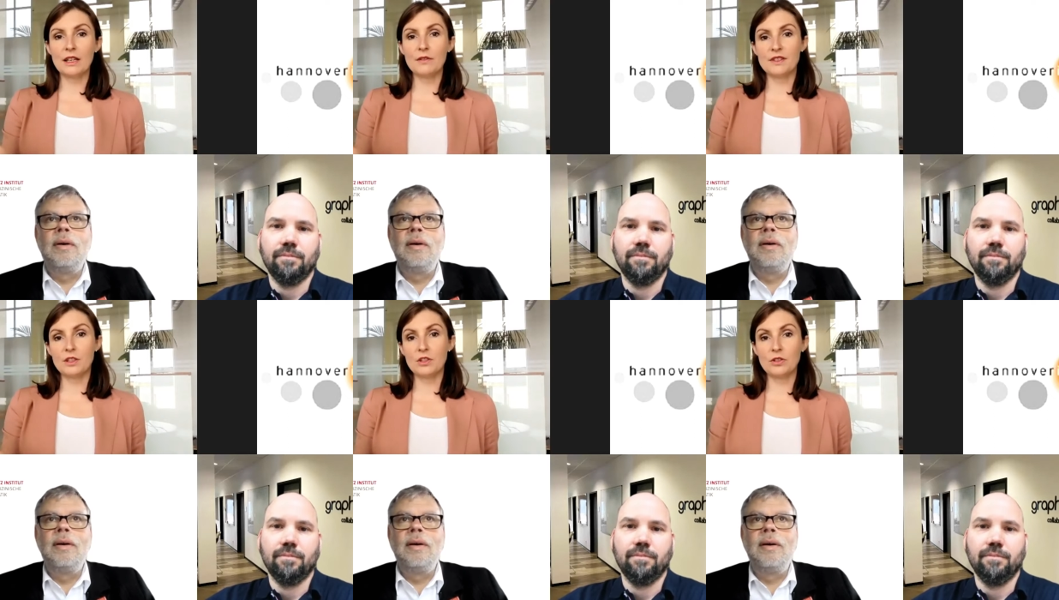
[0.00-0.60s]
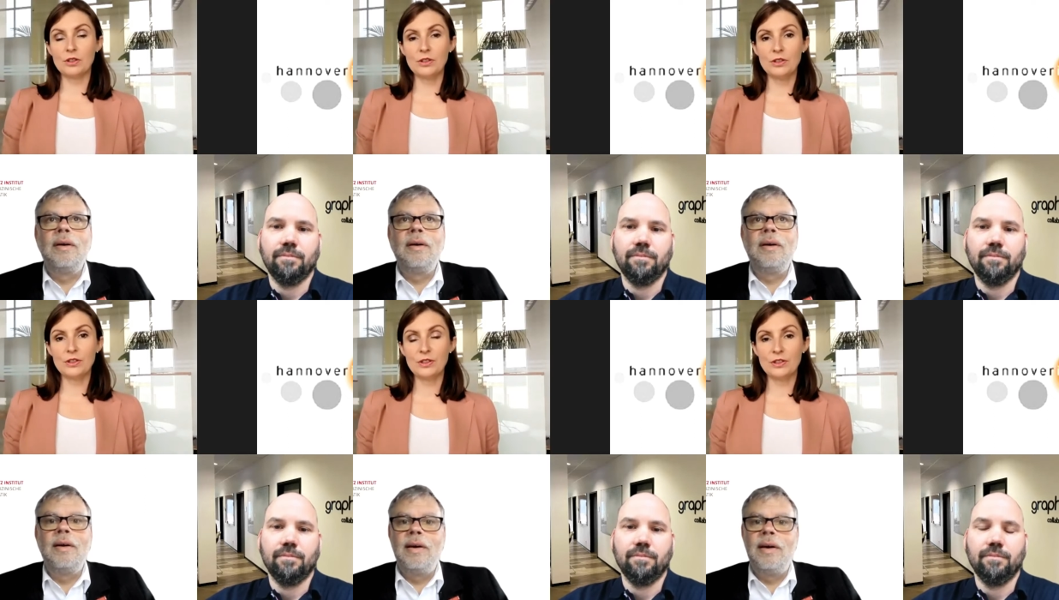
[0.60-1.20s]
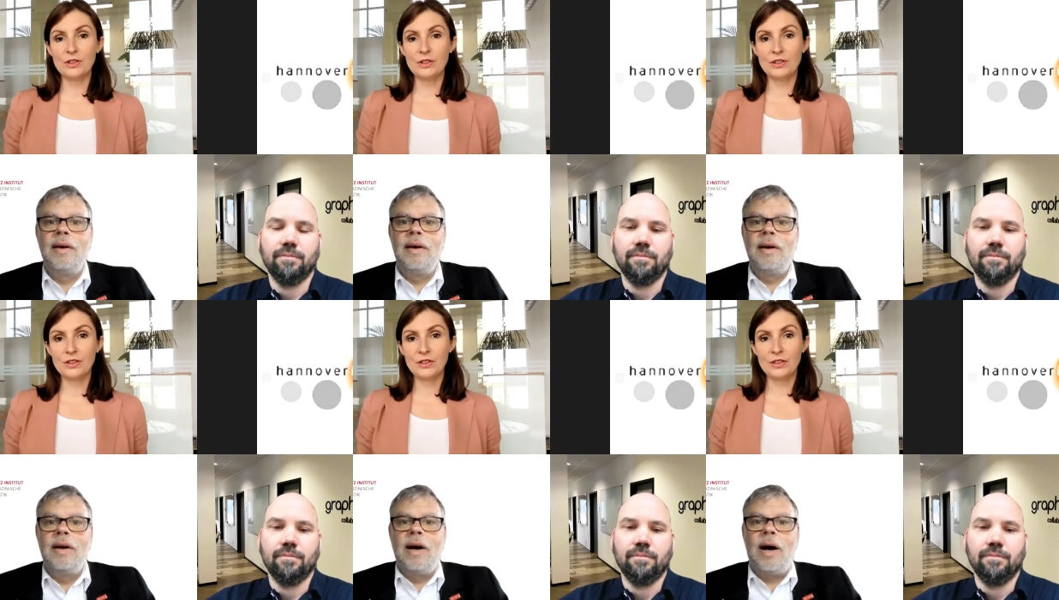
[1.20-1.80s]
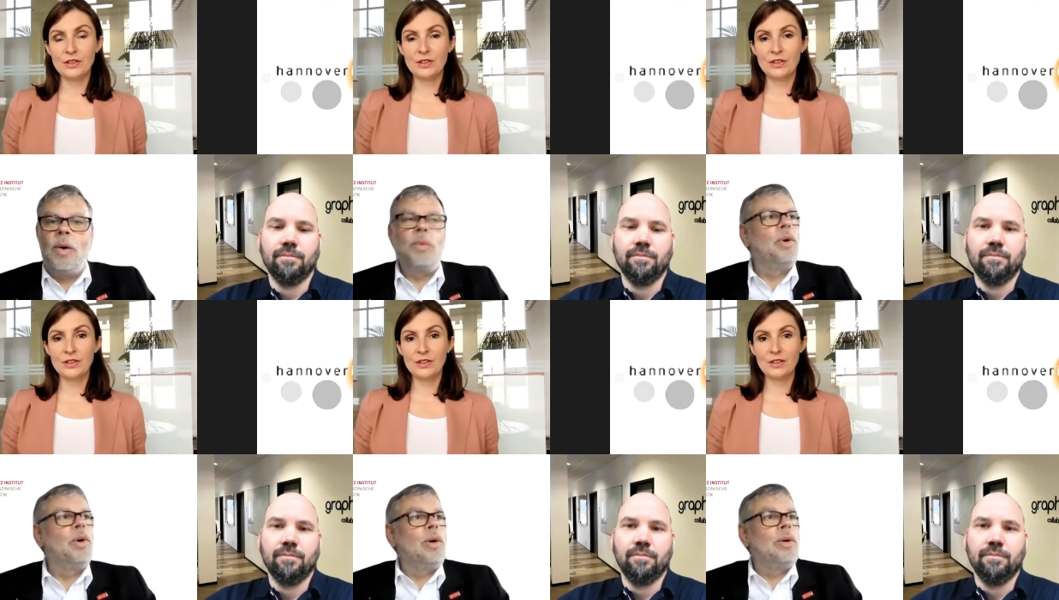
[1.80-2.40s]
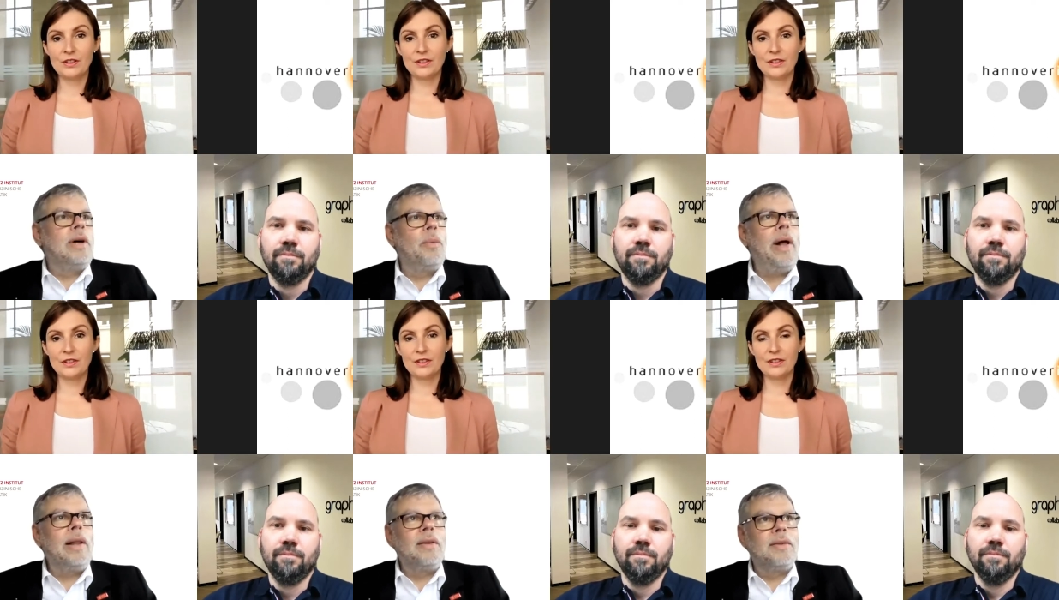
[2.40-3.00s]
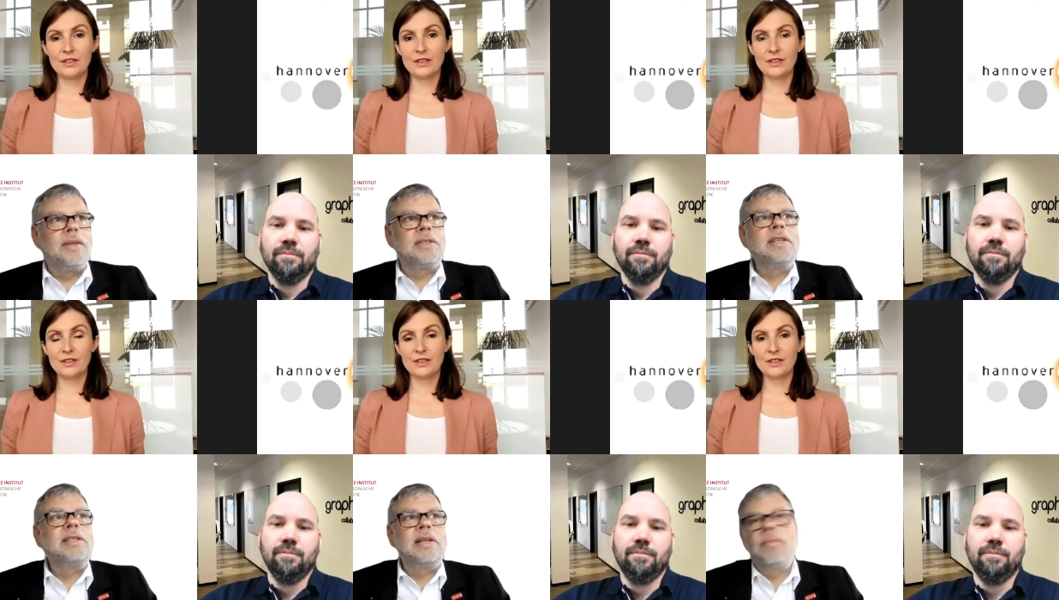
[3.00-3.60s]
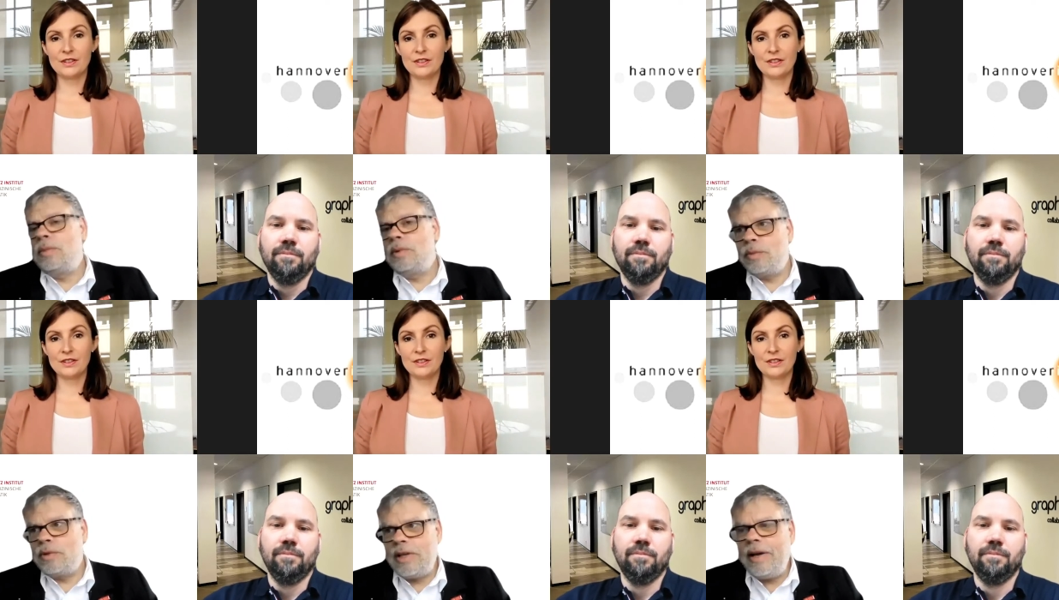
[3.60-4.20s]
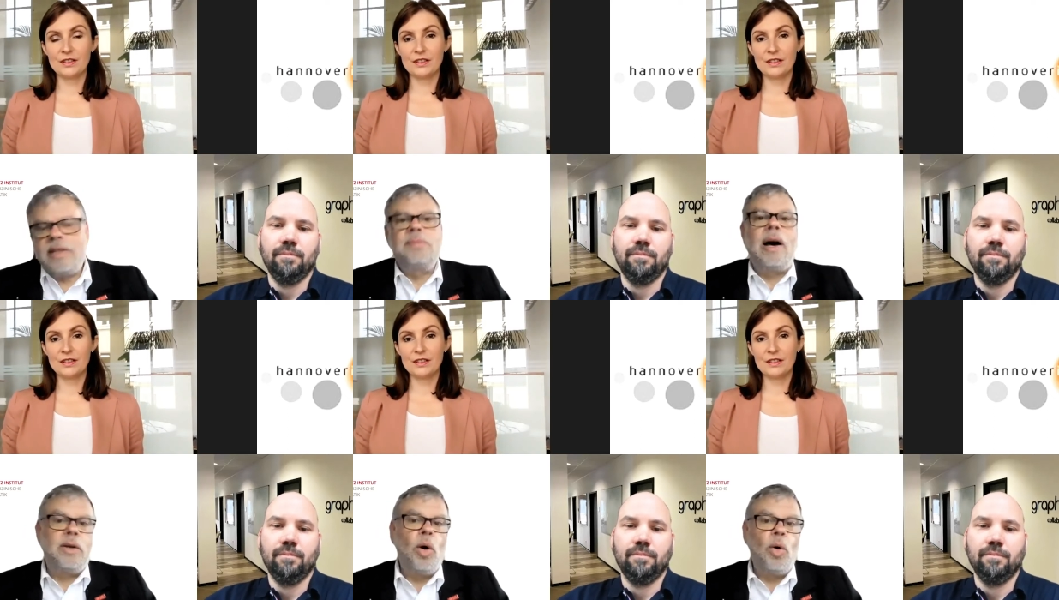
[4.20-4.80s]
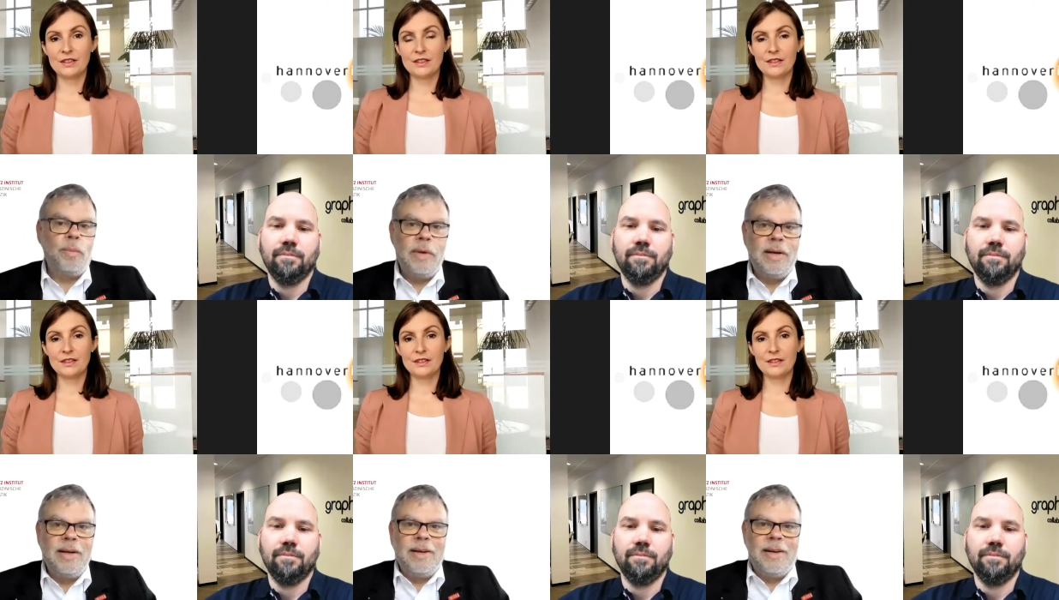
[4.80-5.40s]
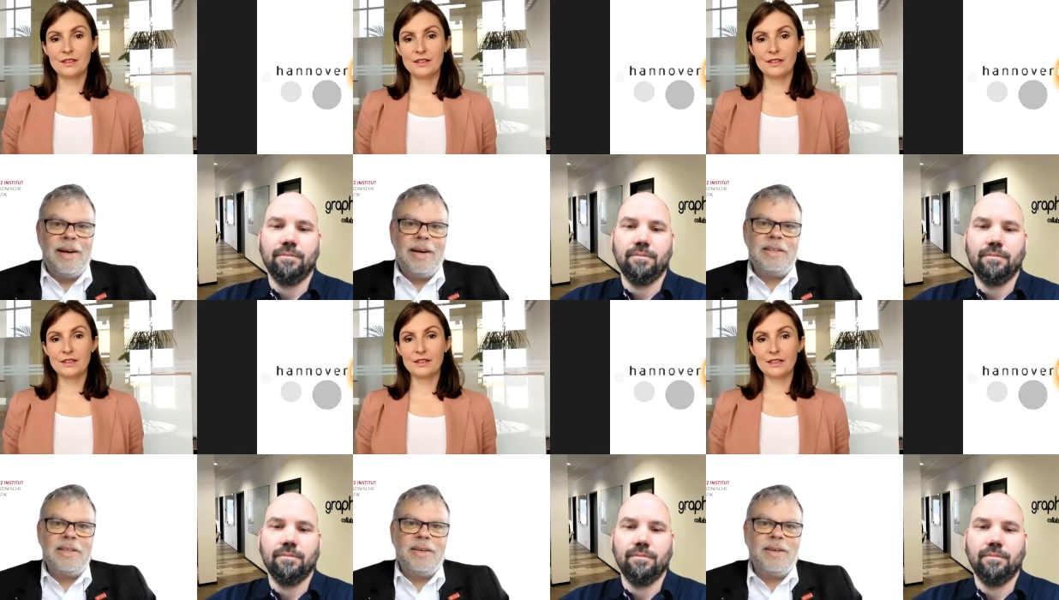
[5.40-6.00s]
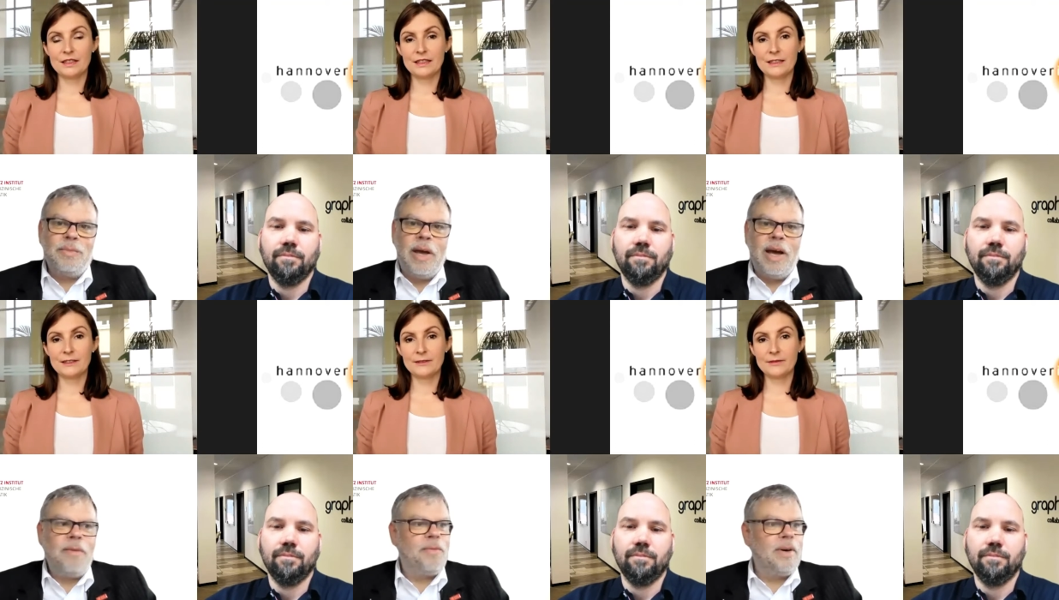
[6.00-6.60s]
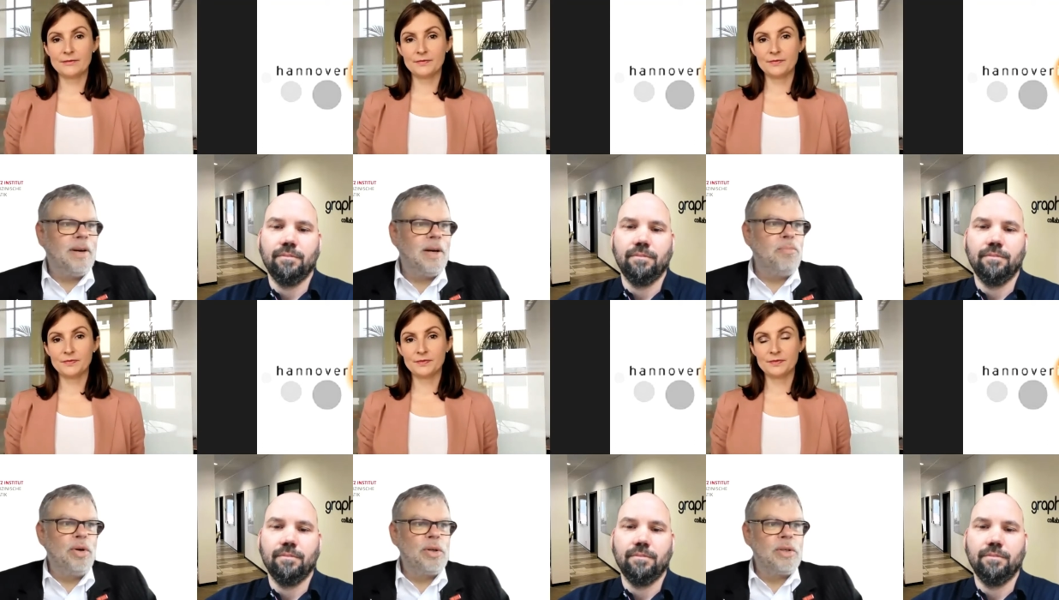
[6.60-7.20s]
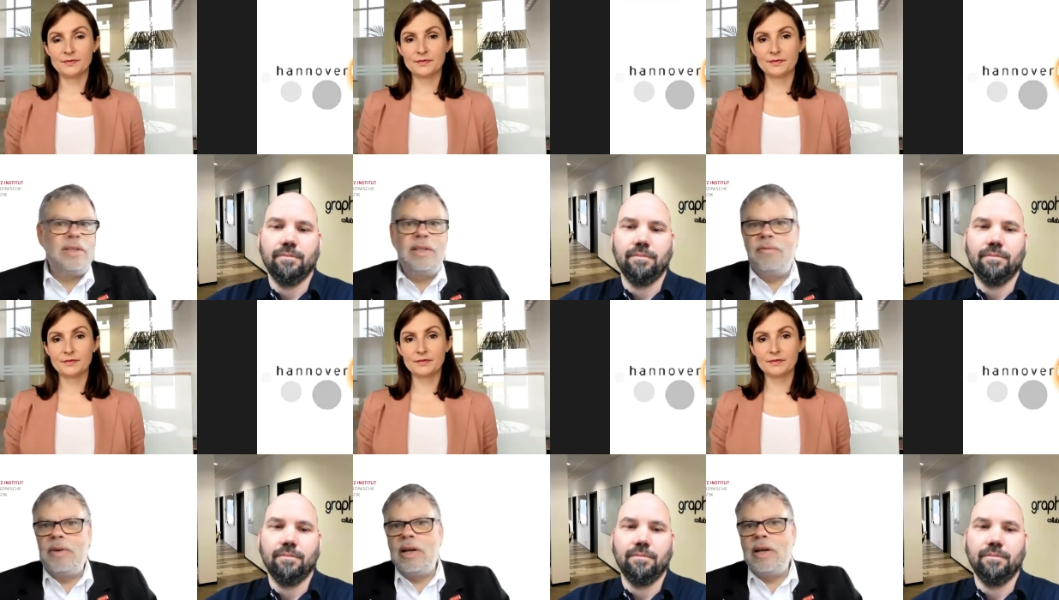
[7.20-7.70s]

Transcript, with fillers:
Speaker 1: if it's digital?
Speaker 2: How it would uh, well the system say a smart home. Yeah, and uh, we have uh, a person living